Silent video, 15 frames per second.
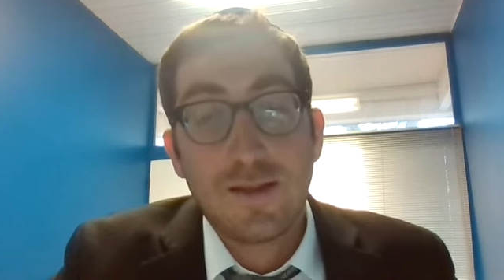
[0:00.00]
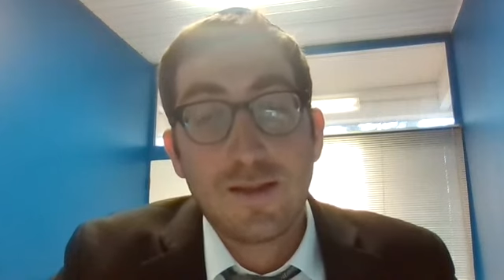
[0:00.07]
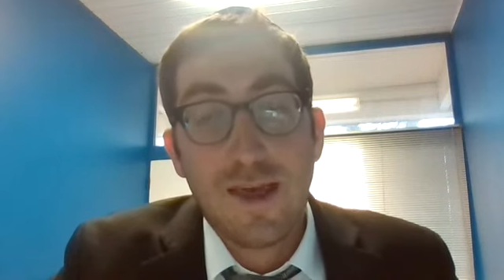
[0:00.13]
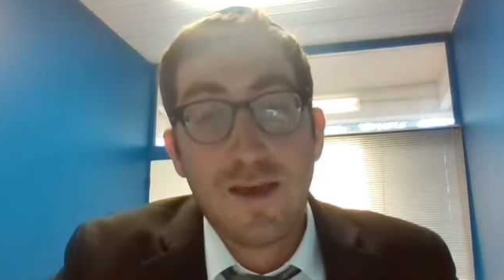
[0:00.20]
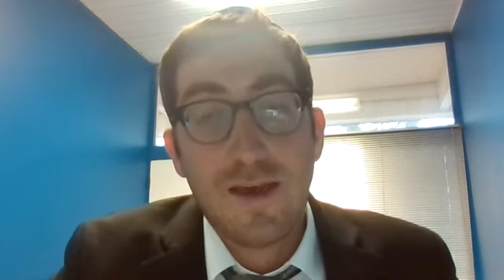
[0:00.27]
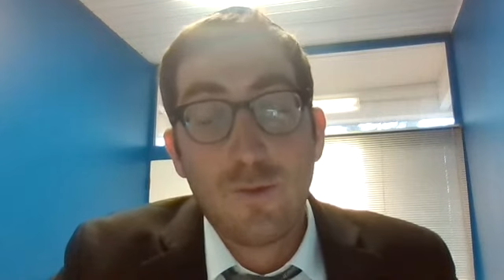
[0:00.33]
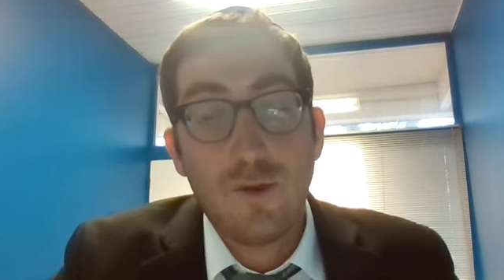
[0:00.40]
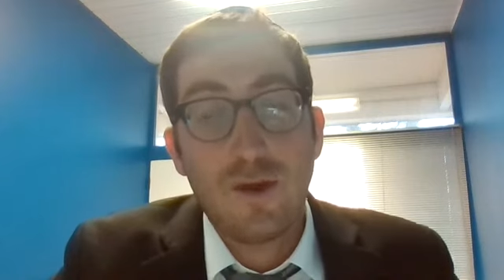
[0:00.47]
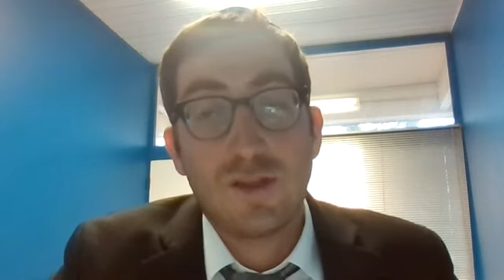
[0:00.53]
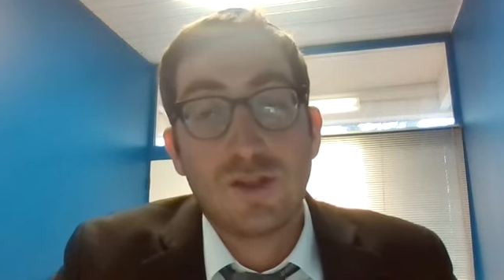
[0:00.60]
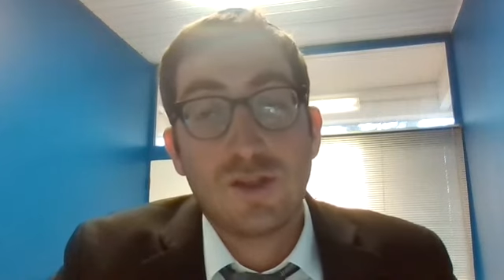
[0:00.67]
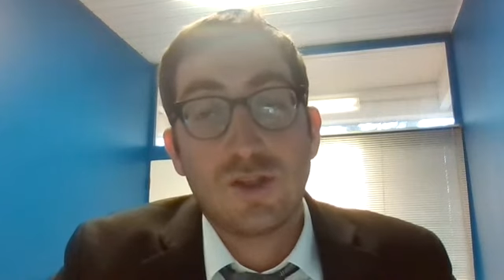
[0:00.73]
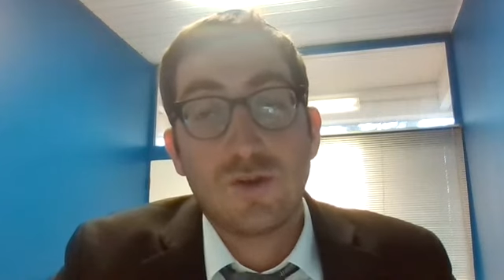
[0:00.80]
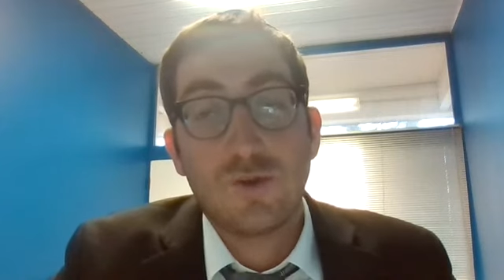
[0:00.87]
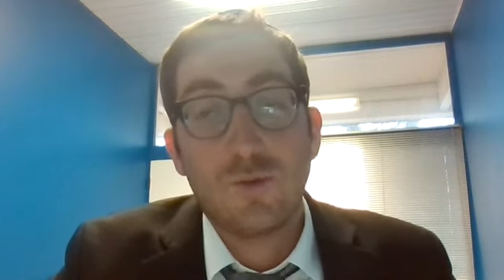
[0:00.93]
that
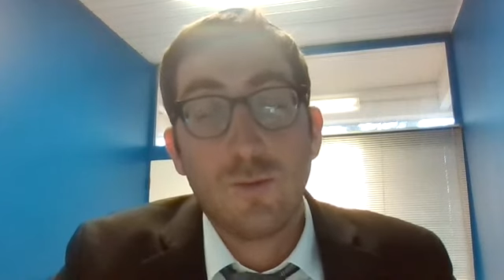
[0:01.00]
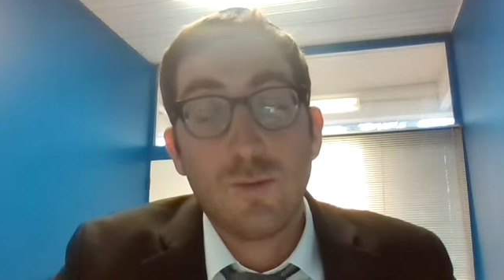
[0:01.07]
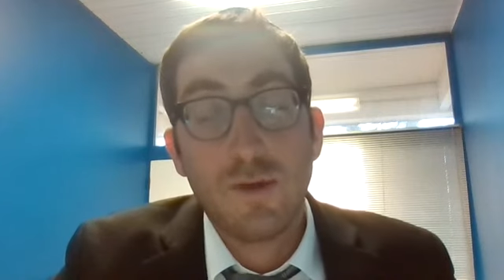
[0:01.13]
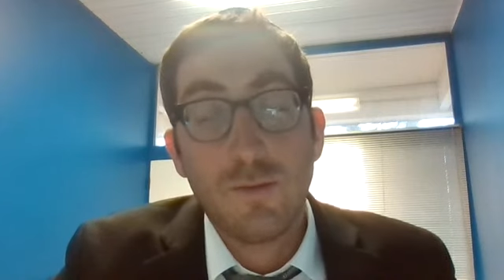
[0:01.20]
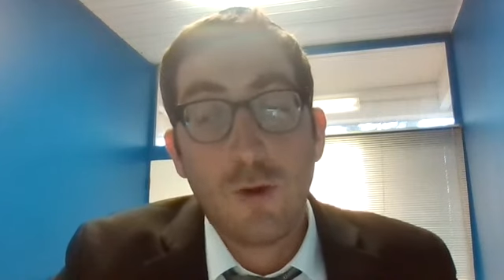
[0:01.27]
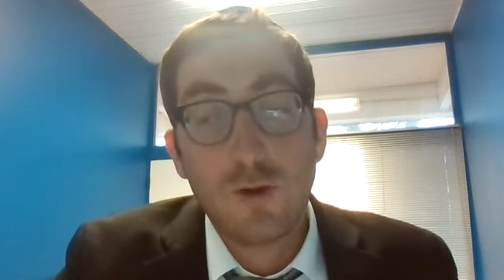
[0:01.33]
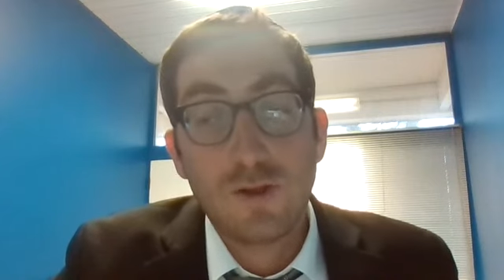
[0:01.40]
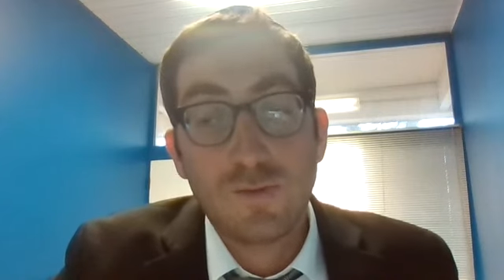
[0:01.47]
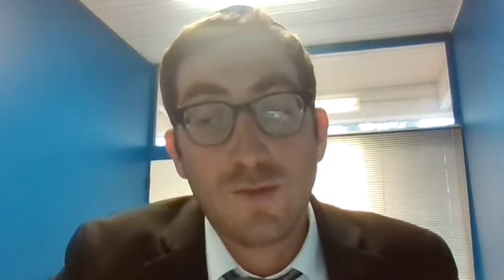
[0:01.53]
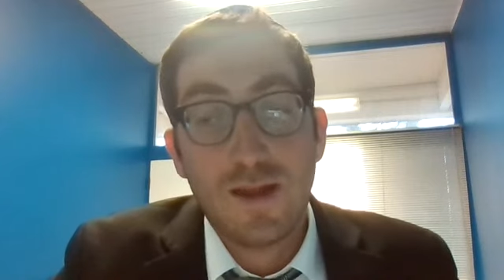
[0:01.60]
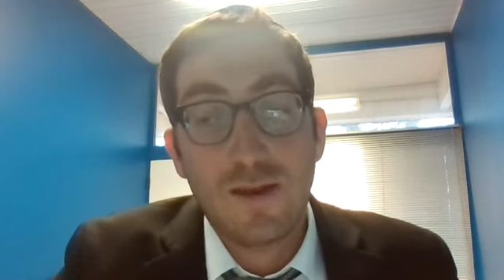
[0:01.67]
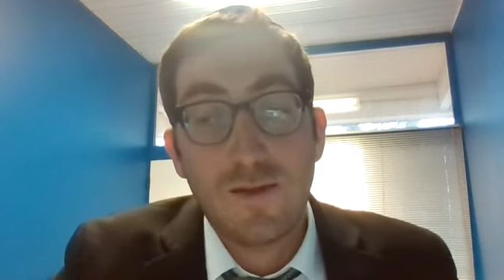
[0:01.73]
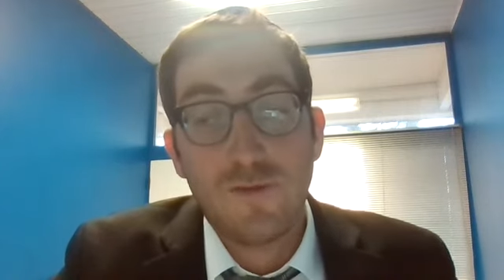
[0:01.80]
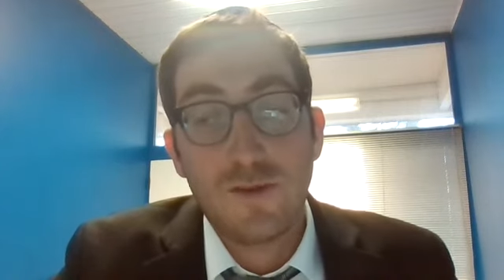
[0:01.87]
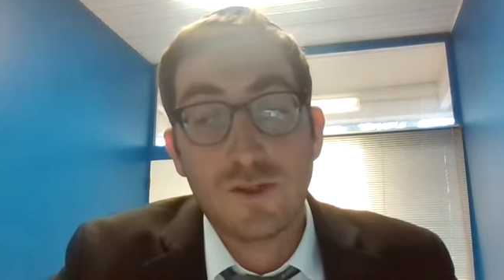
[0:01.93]
which will be most
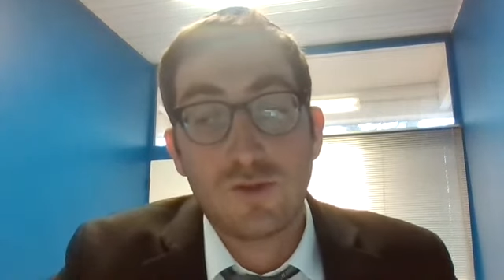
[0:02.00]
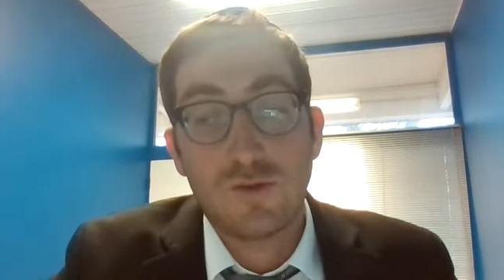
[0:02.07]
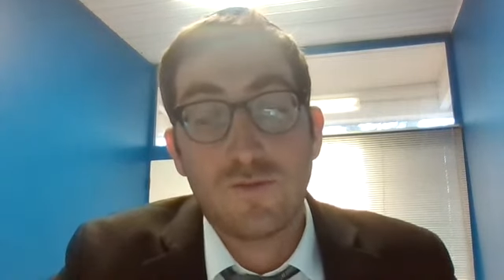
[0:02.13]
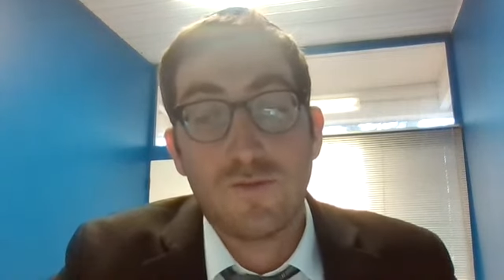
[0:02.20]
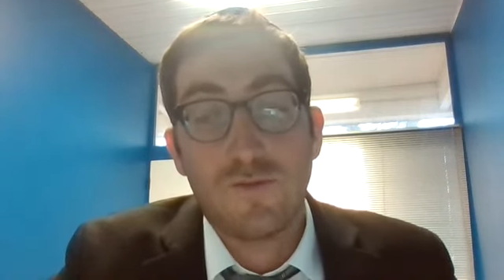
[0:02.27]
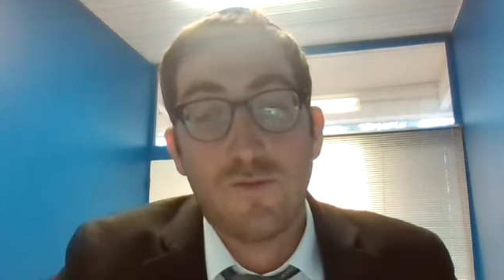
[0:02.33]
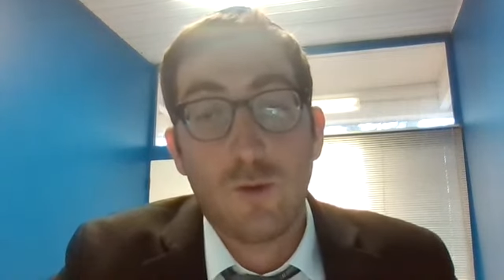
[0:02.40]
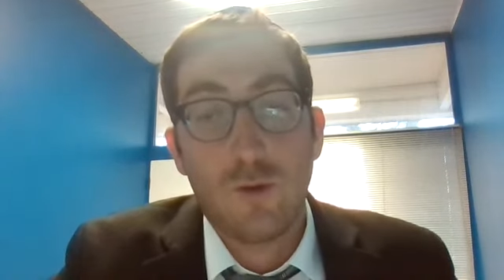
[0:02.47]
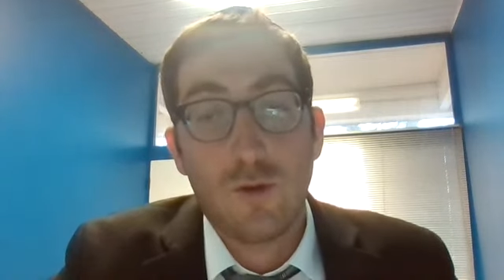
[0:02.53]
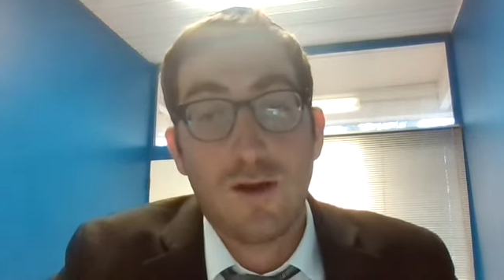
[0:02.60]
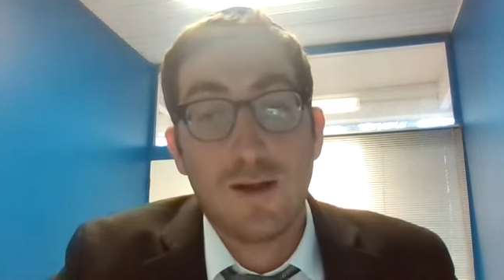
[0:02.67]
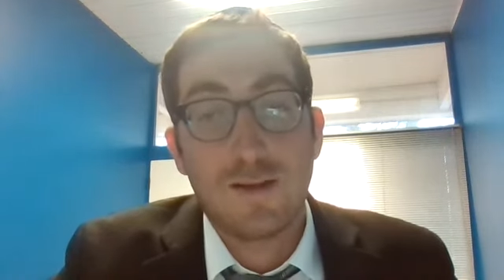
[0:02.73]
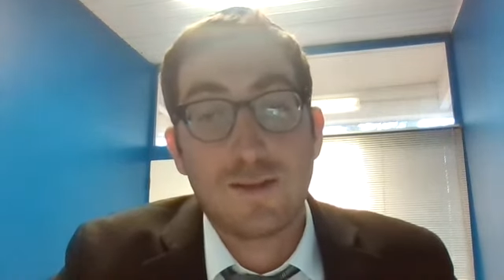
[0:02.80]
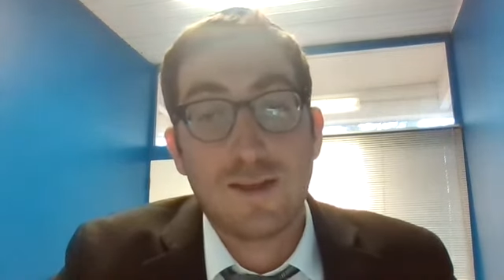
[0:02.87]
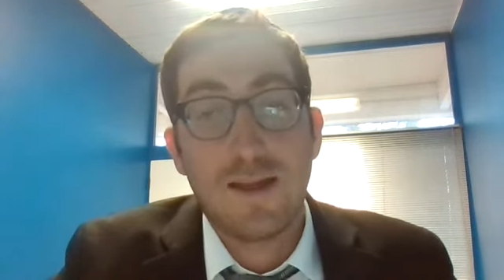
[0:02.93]
beneficial for
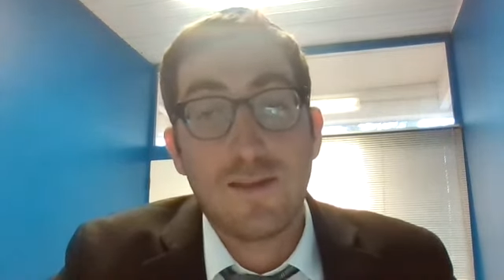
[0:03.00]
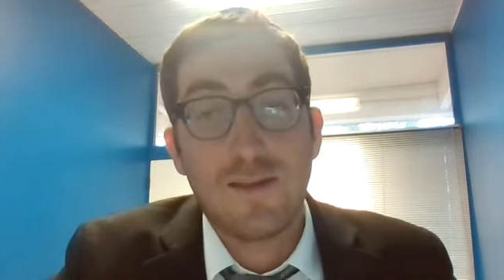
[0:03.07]
us